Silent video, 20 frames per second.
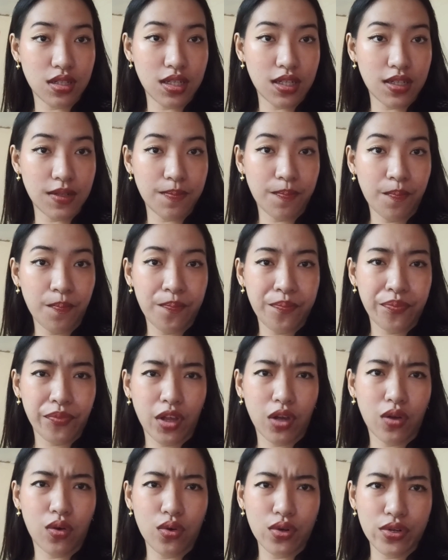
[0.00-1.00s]
the
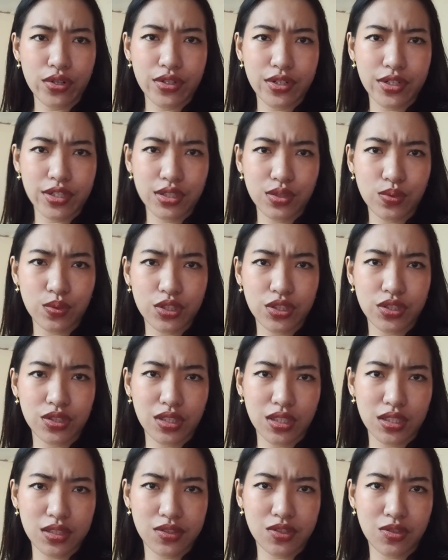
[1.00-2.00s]
corners which
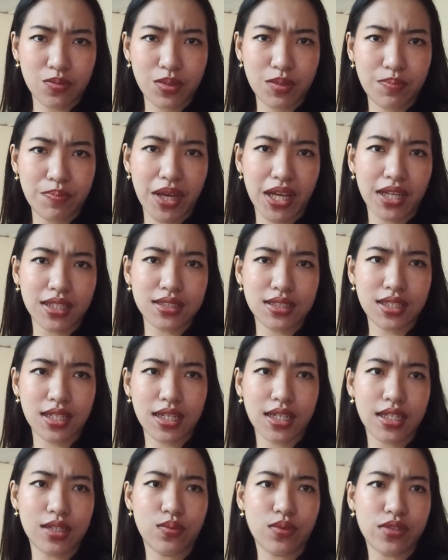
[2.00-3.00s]
needs to be
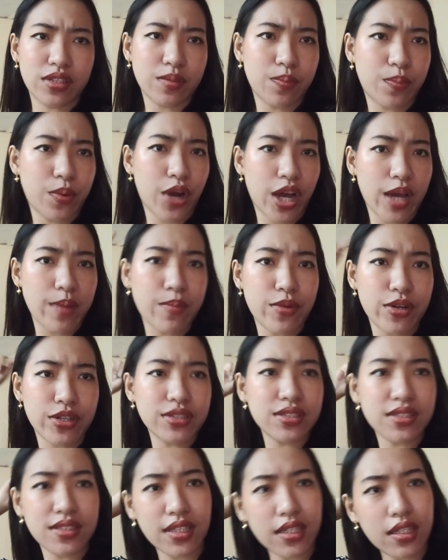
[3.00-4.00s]
painted with primer
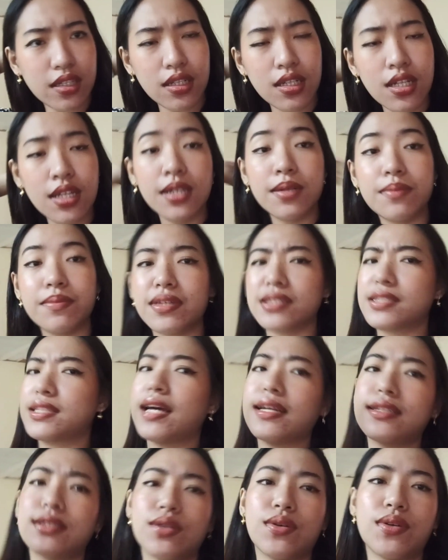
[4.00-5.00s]
still, but that's